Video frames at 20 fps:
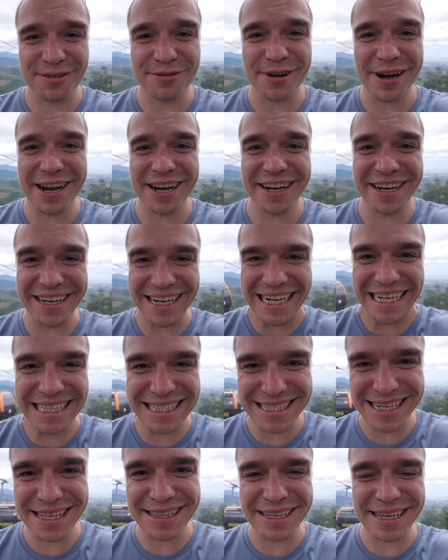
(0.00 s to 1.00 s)
right
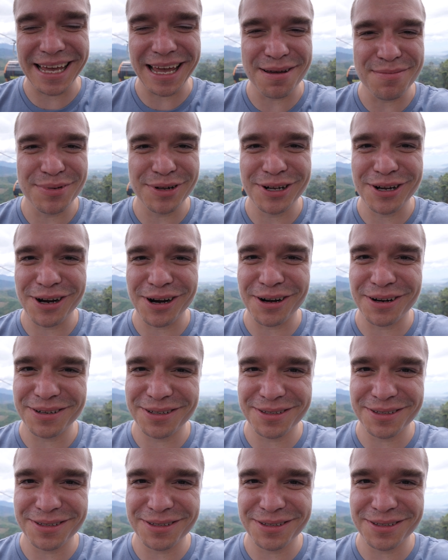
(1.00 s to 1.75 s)
inside the cable car.